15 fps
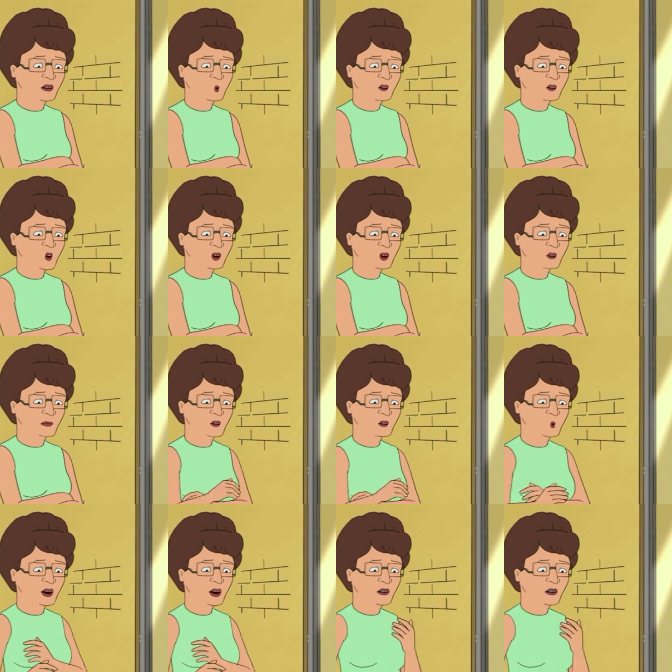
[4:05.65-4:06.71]
Of course,
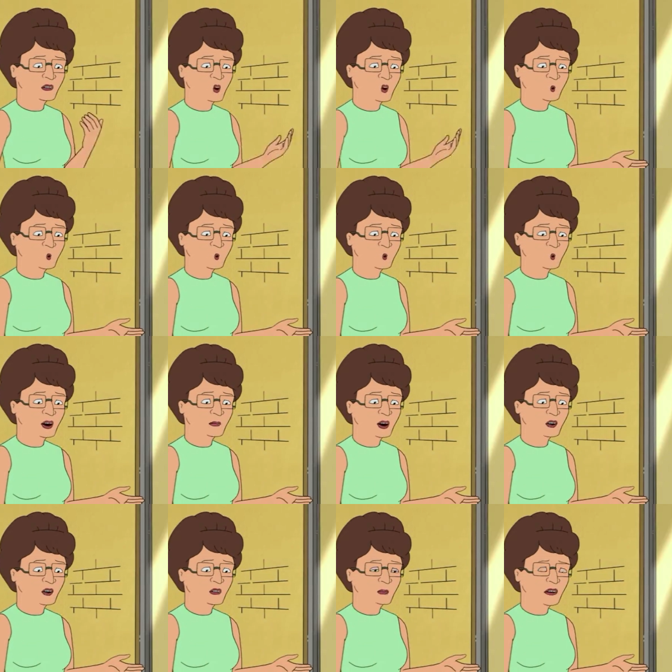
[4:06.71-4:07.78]
this inspires Bobby,
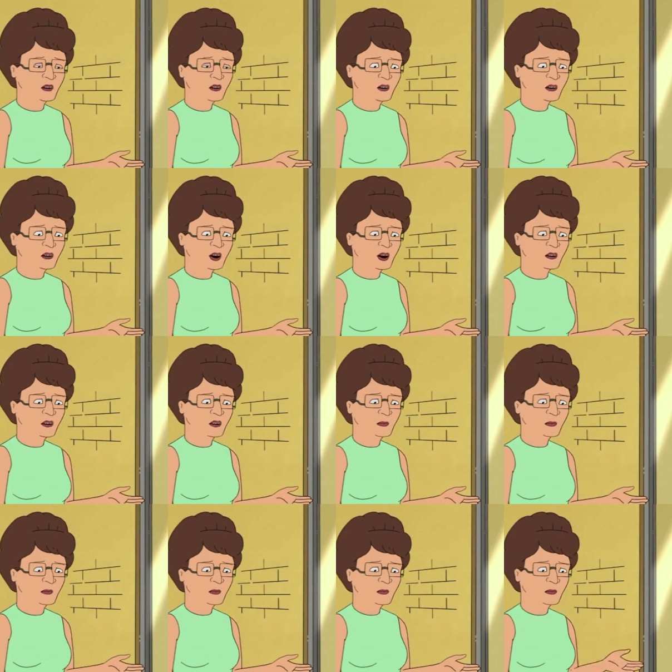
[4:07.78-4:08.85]
and he heads to the
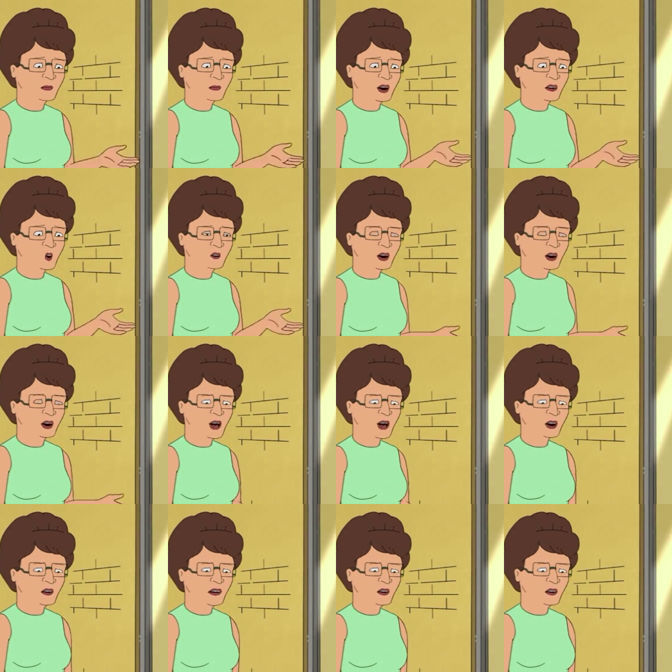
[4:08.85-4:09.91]
competition with Peggy, finding
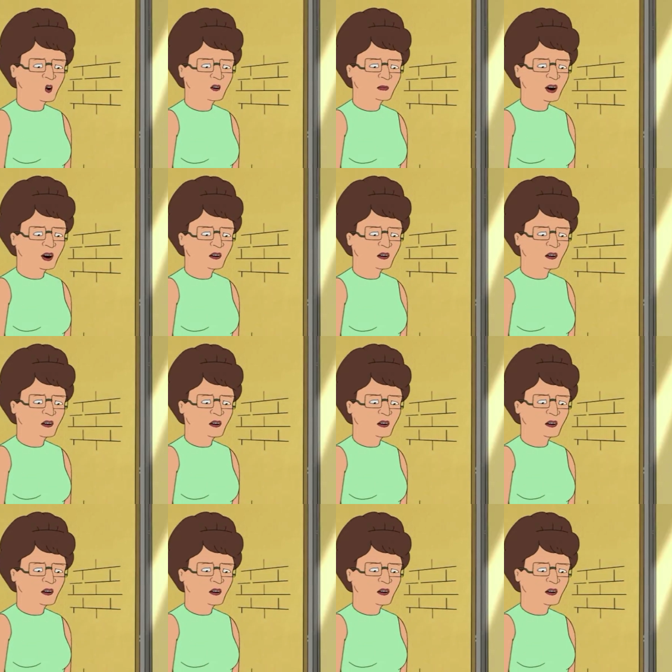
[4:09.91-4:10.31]
out that his